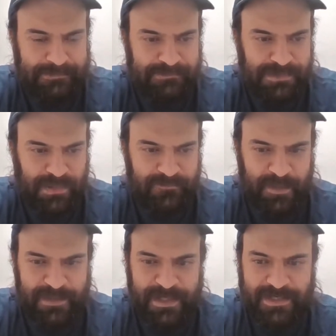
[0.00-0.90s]
Love
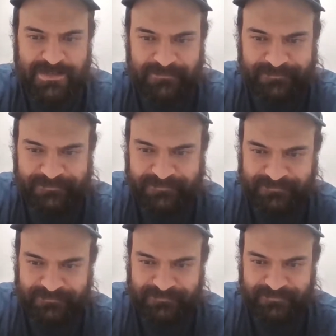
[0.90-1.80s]
Mondays.
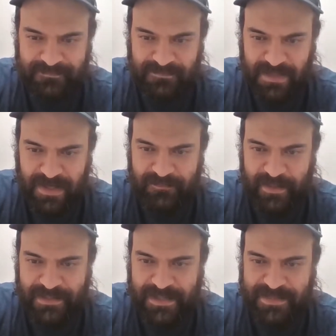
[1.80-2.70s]
Love
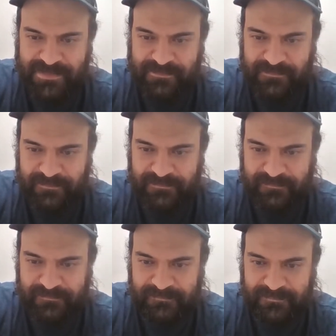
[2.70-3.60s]
Mondays.
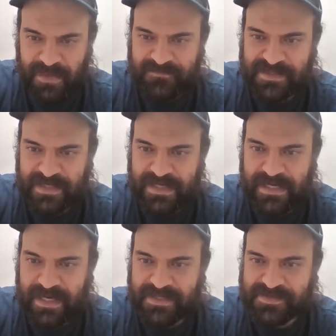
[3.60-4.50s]
Love Sunday
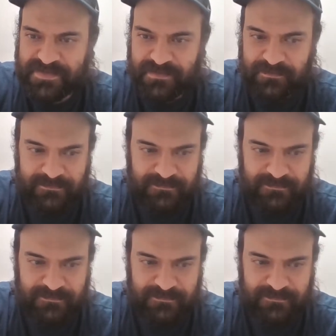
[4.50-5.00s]
nights, too.